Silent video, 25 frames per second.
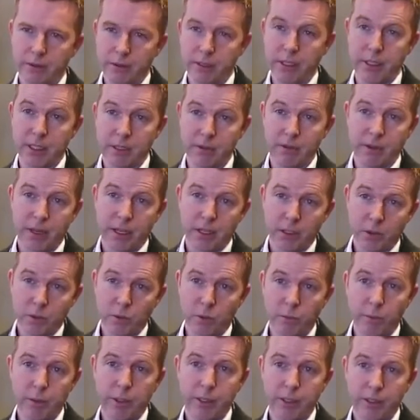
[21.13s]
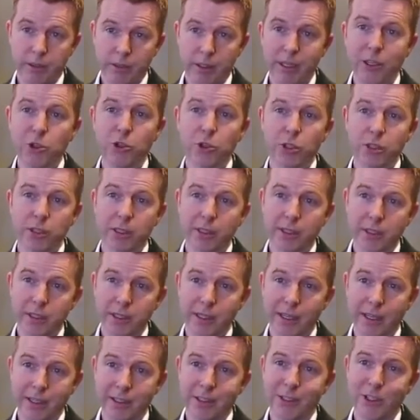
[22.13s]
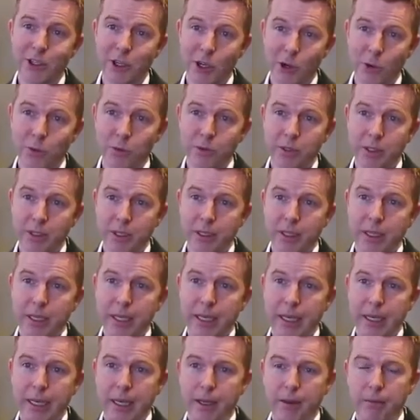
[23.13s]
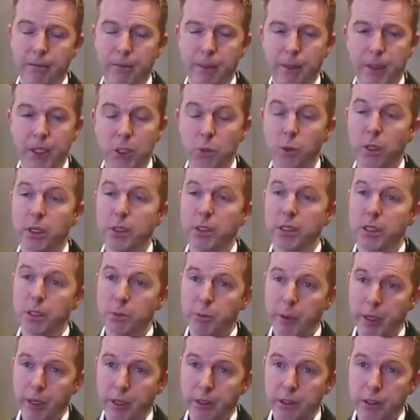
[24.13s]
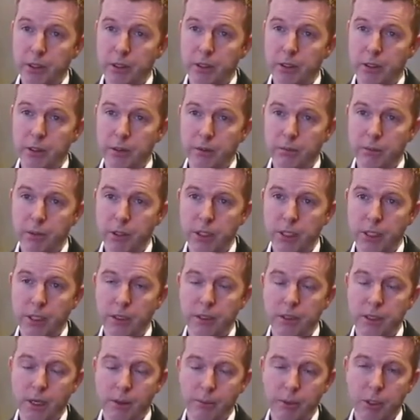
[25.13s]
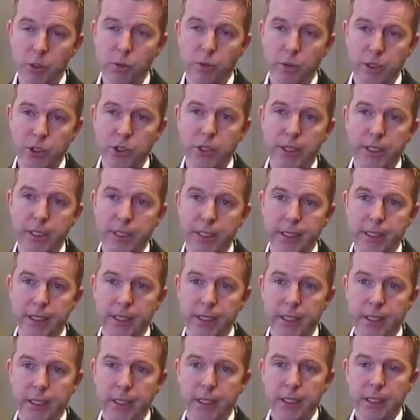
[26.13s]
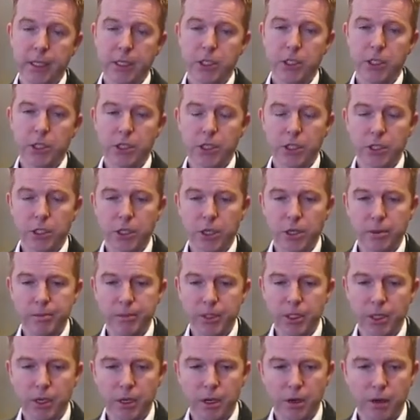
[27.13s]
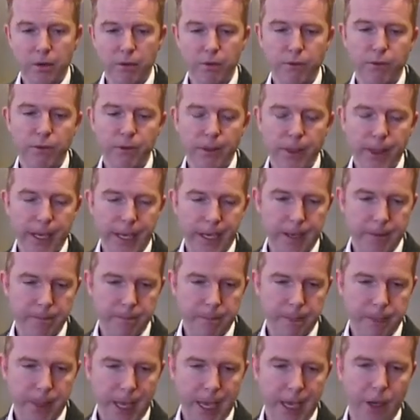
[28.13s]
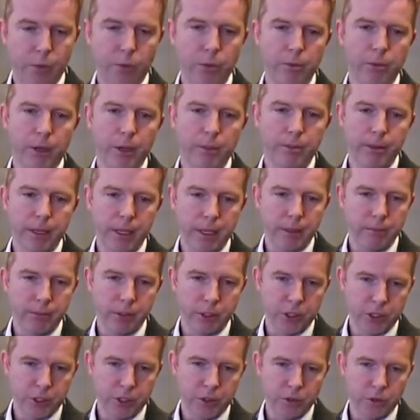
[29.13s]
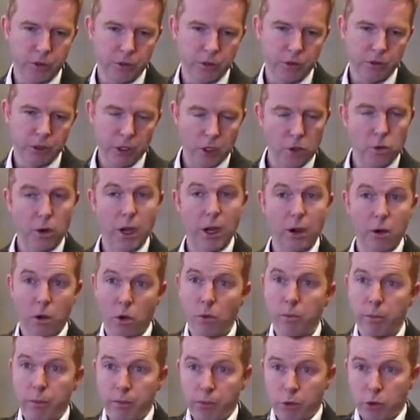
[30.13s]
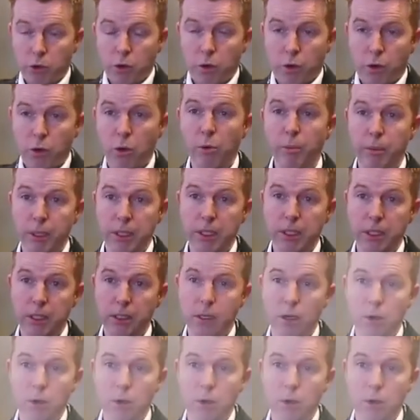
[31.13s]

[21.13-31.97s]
this event would be interesting to get to know, as well as the speakers. The particular topics were interesting, just in terms of how we might be able to grow our own business